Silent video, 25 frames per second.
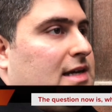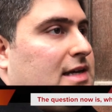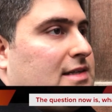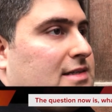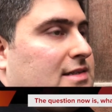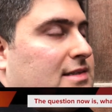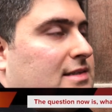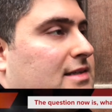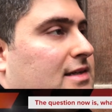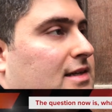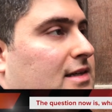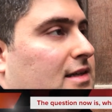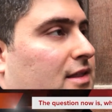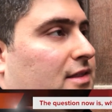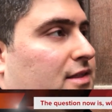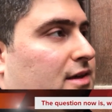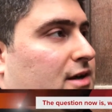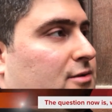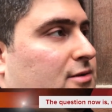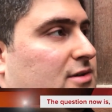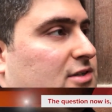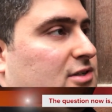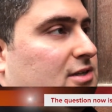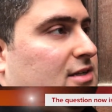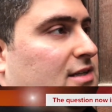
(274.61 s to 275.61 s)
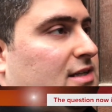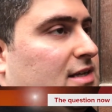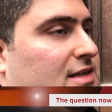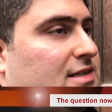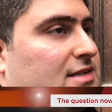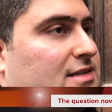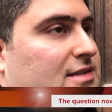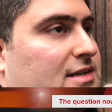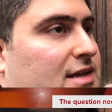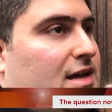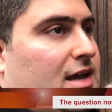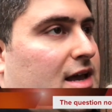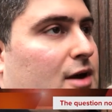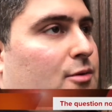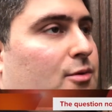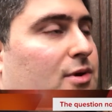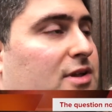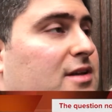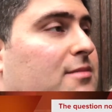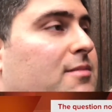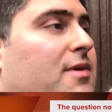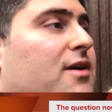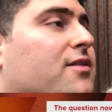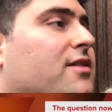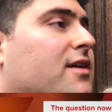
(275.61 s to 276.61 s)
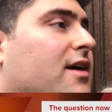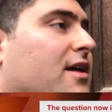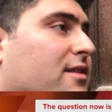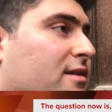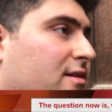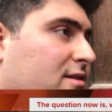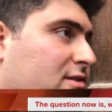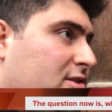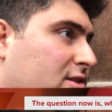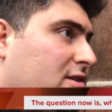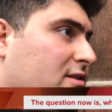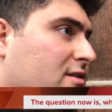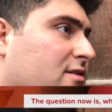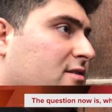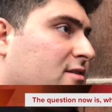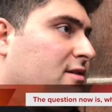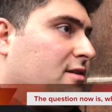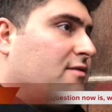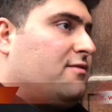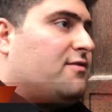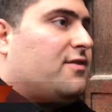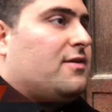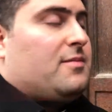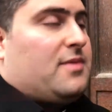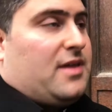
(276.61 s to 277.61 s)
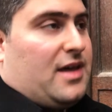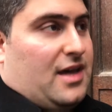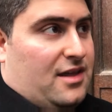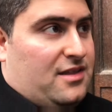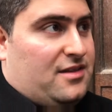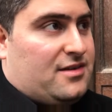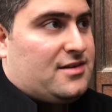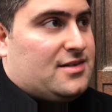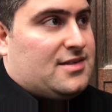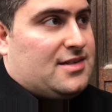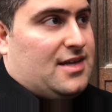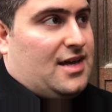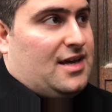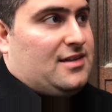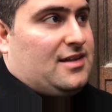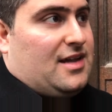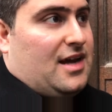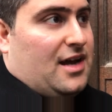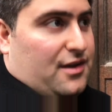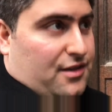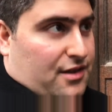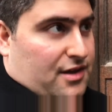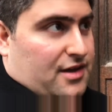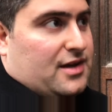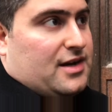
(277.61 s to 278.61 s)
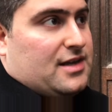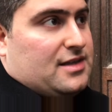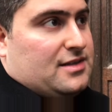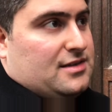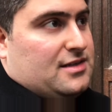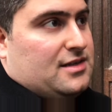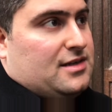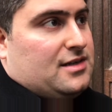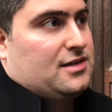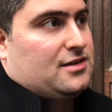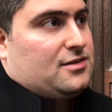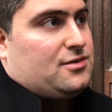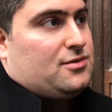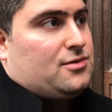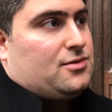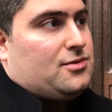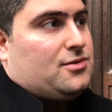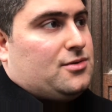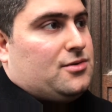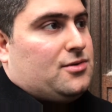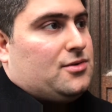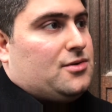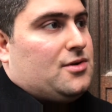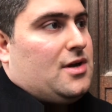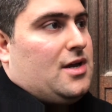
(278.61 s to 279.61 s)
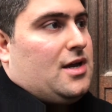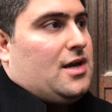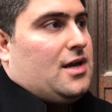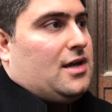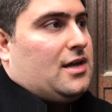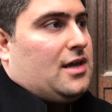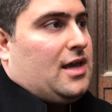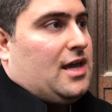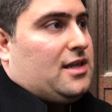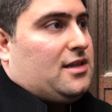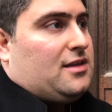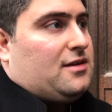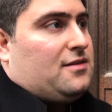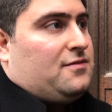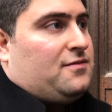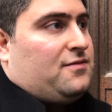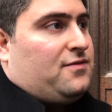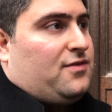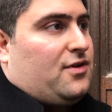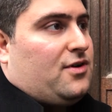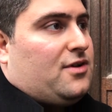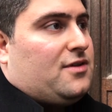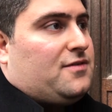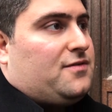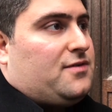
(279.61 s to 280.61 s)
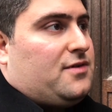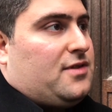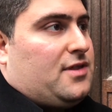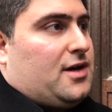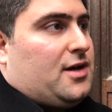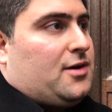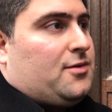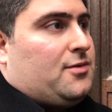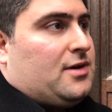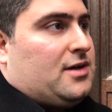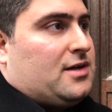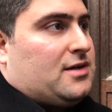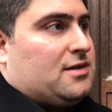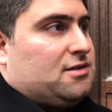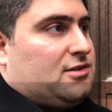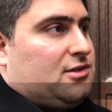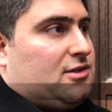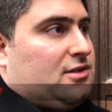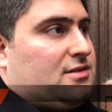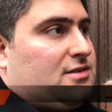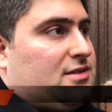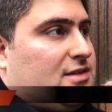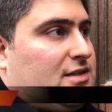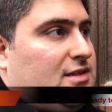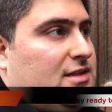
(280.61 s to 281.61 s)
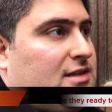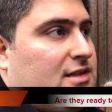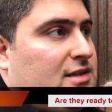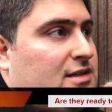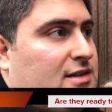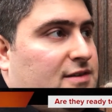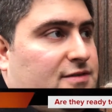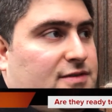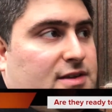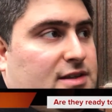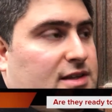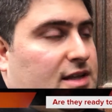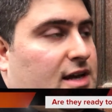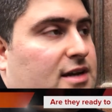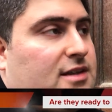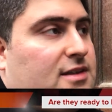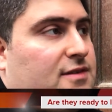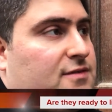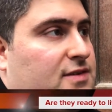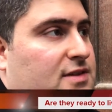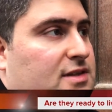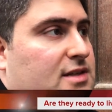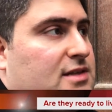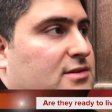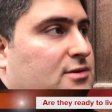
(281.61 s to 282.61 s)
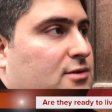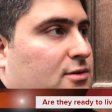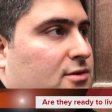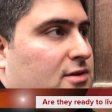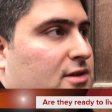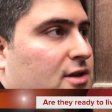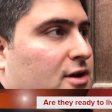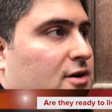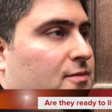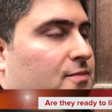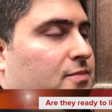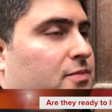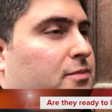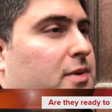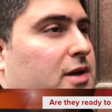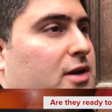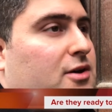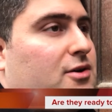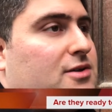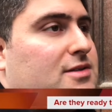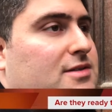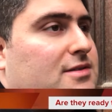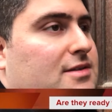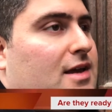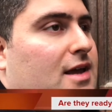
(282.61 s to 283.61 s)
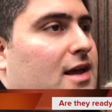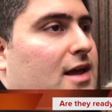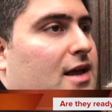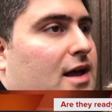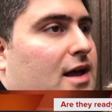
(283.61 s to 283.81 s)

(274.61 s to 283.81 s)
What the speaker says: still the question is, what about the other children from the other side? Are they ready to get involved with our children in different activities or no? Because